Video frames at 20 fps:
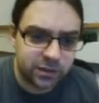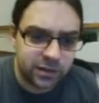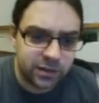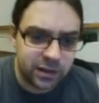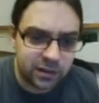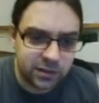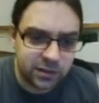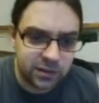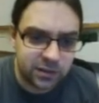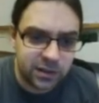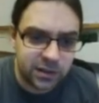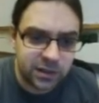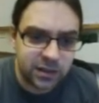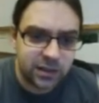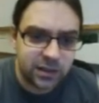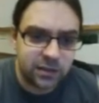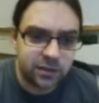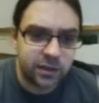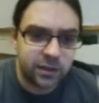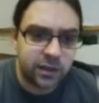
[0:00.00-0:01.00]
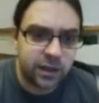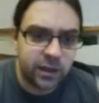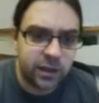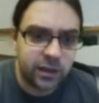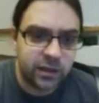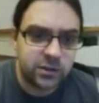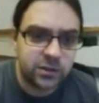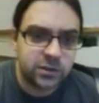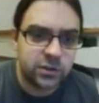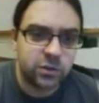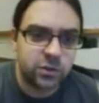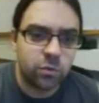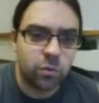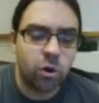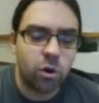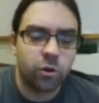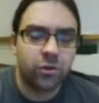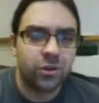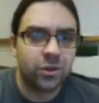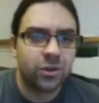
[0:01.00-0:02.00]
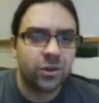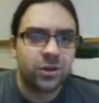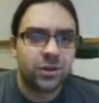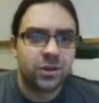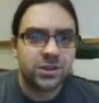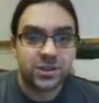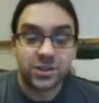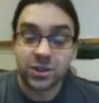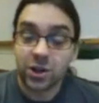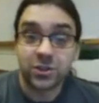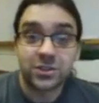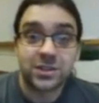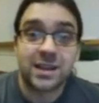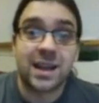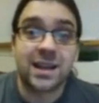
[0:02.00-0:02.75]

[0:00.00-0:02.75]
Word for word: the delta T and the A and so on, start to